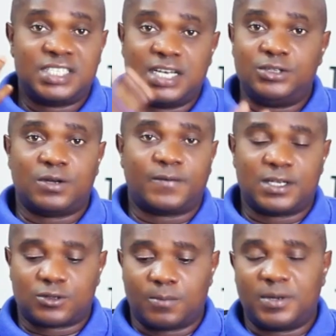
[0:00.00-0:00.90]
change your
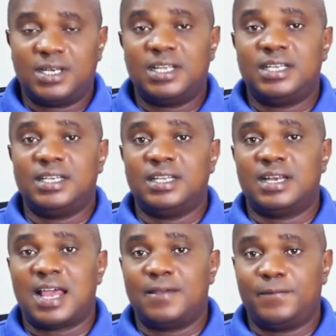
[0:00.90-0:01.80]
face completely in
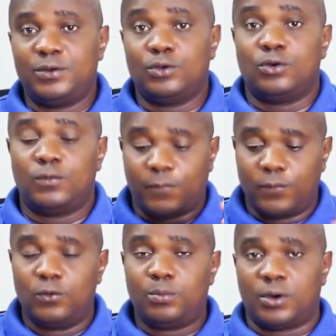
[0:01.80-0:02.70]
the live video,
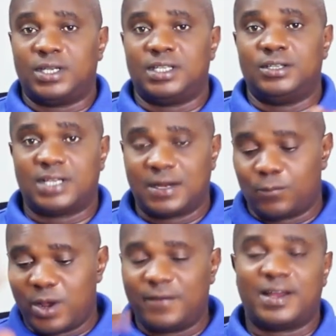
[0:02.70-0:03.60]
full body, you
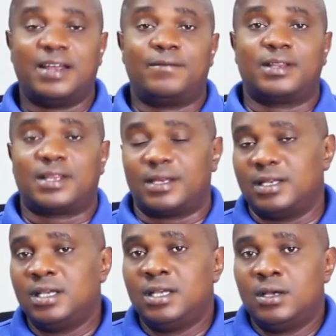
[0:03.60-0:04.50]
can wave and
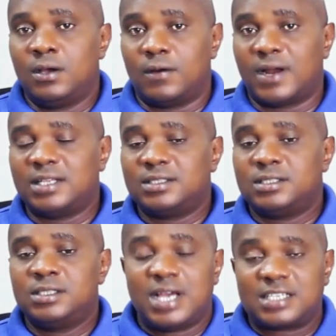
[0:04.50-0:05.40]
everything Right,
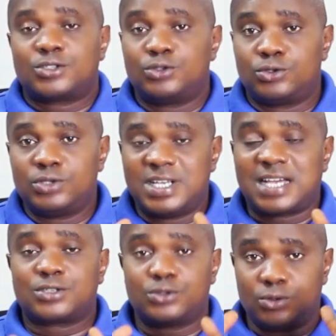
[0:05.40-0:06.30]
it has to do it
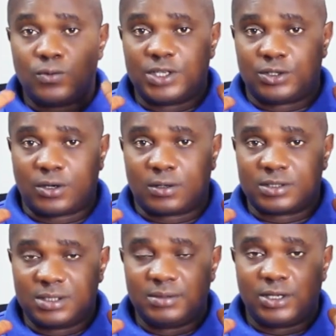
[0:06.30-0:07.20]
has to do with
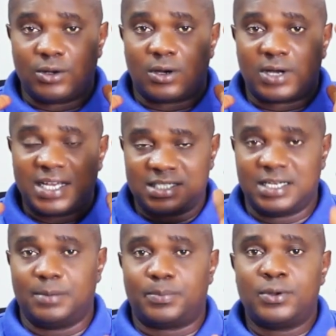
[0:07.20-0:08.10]
your your head
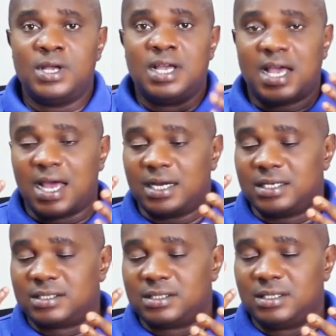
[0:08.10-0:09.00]
shape
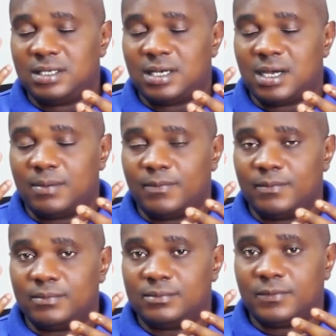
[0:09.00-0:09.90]
and
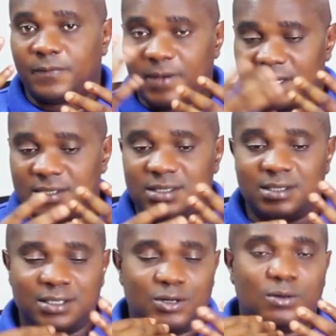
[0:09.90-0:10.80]
um,
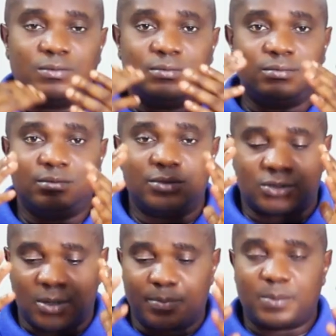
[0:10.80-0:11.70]
face. You know,
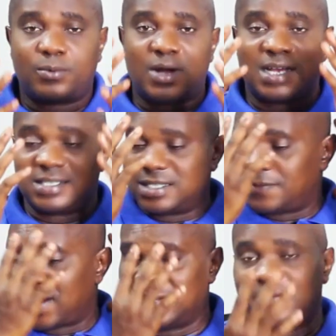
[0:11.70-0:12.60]
some people has this
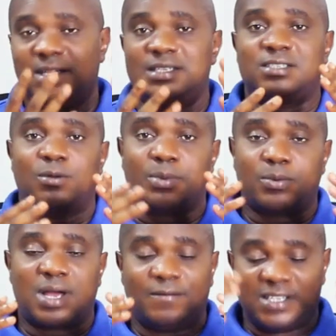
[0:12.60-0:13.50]
flat face, some
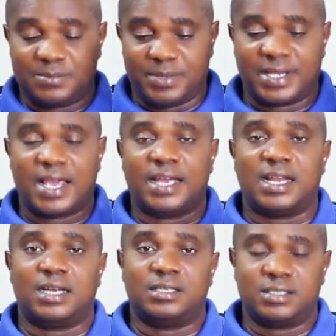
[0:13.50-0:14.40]
people have this big
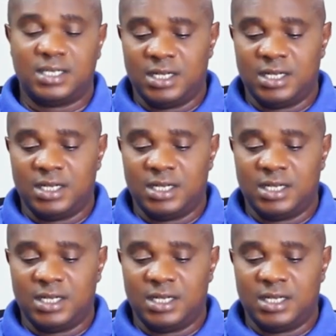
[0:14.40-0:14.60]
head, and